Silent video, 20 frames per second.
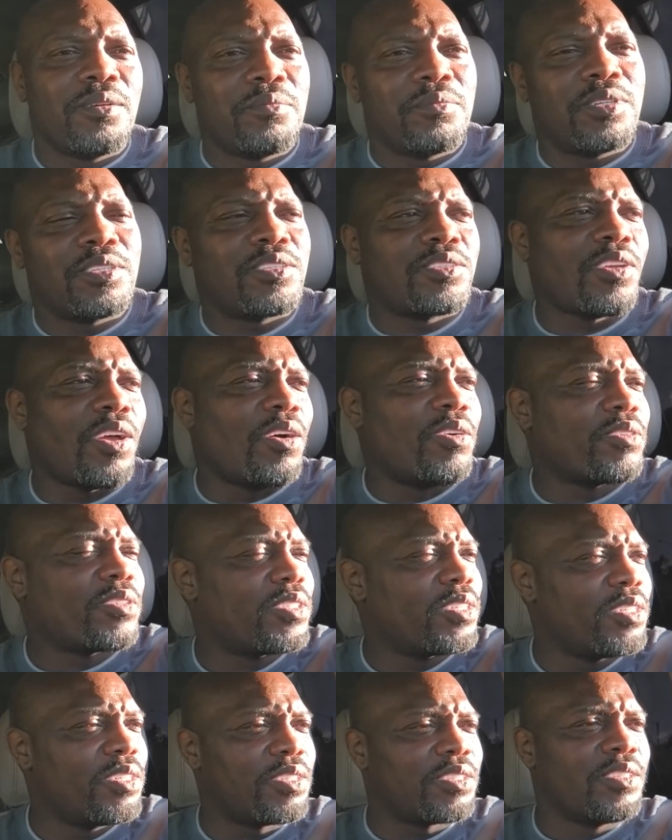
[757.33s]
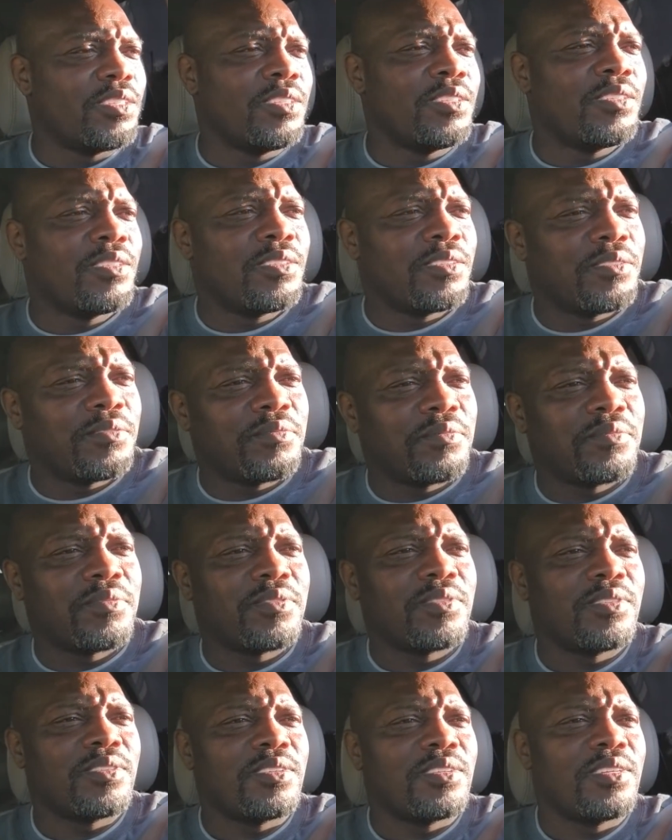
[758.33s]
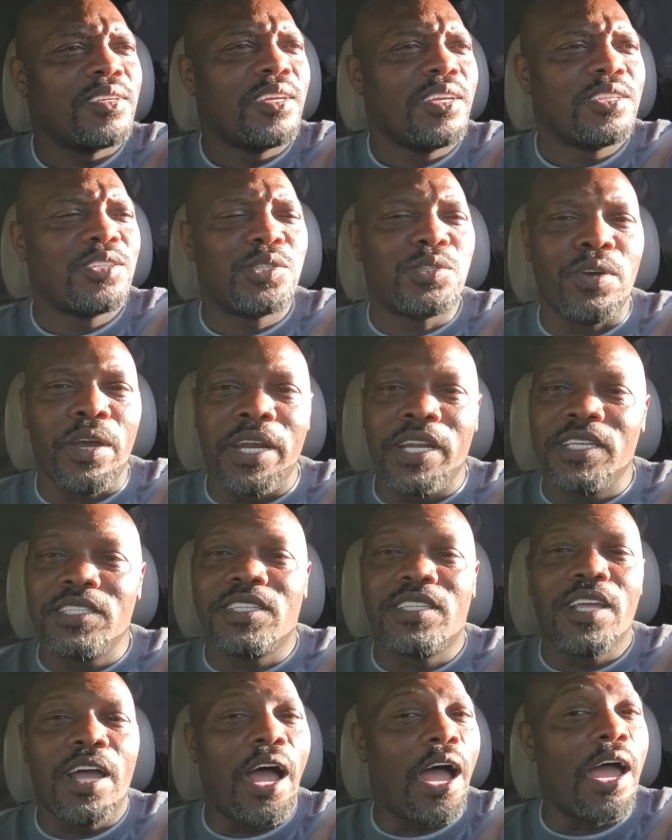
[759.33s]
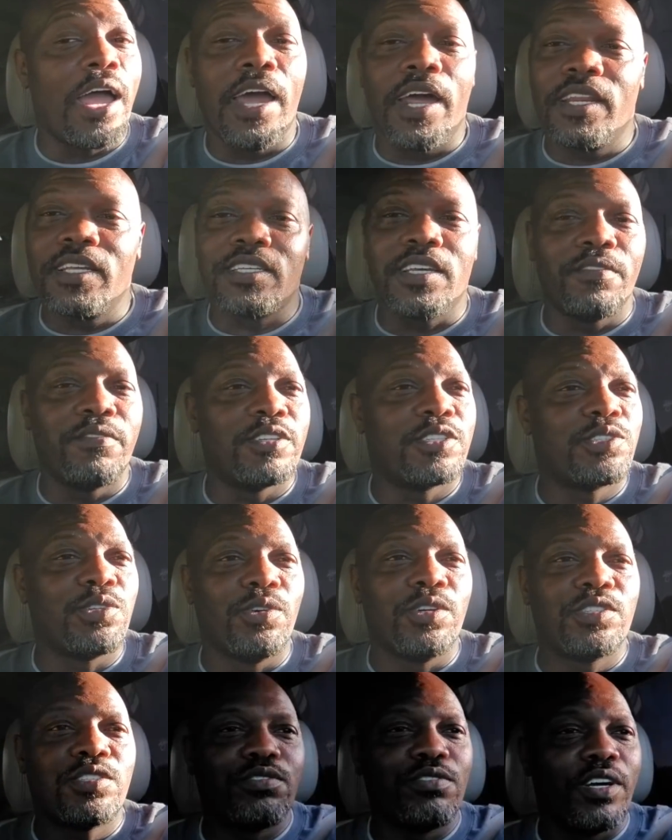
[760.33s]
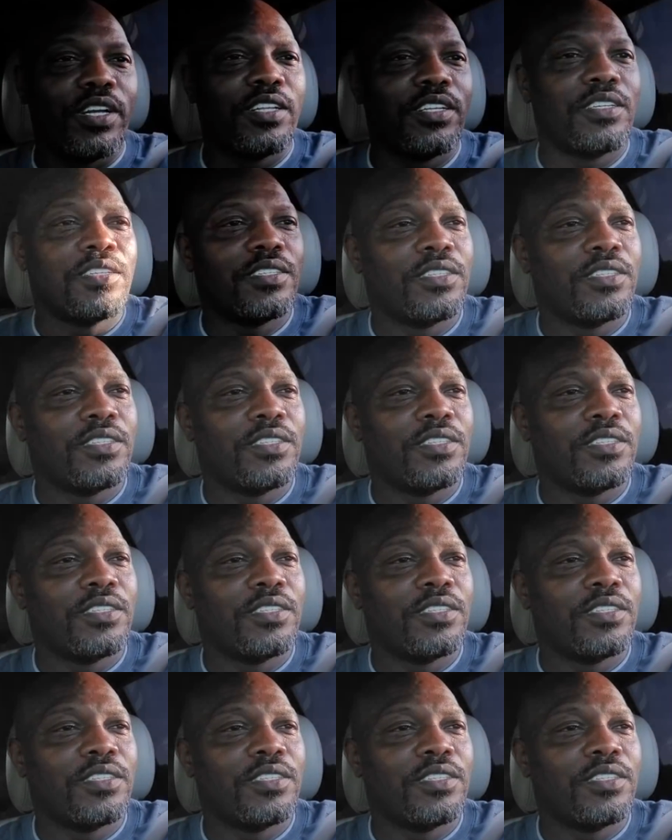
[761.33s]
It's all good. Trini, I had to give it to her, Trini.